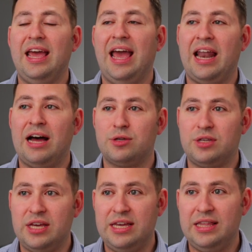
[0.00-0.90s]
And I'll
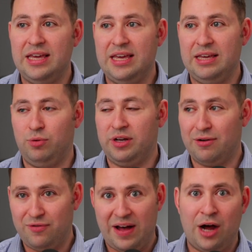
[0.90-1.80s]
see we'll get a
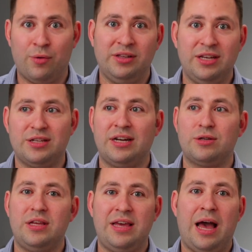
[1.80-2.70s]
file release, and I'll
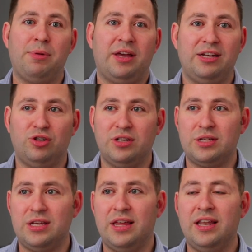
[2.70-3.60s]
see the application and
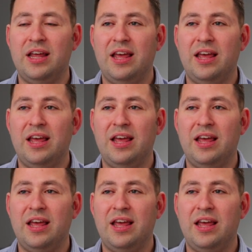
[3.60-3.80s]
see that